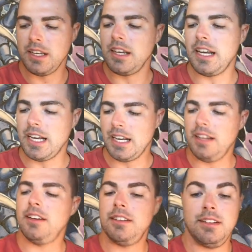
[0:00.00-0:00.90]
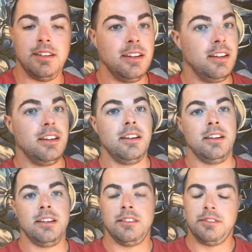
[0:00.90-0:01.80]
And
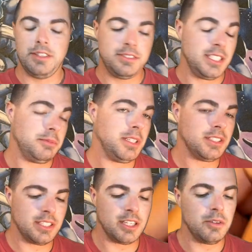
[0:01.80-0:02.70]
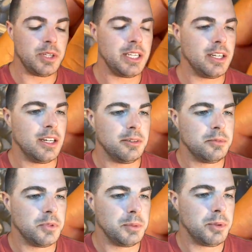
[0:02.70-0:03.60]
15 minutes ago, we
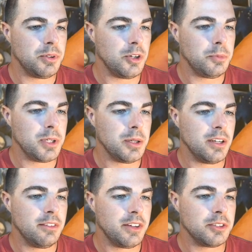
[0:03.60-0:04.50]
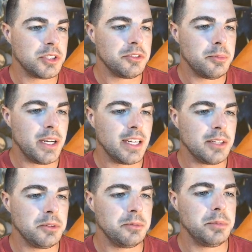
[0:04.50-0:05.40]
opened a Pharaoh Servant pack and
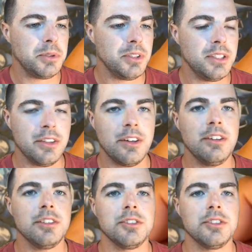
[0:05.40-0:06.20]
we pulled another holo.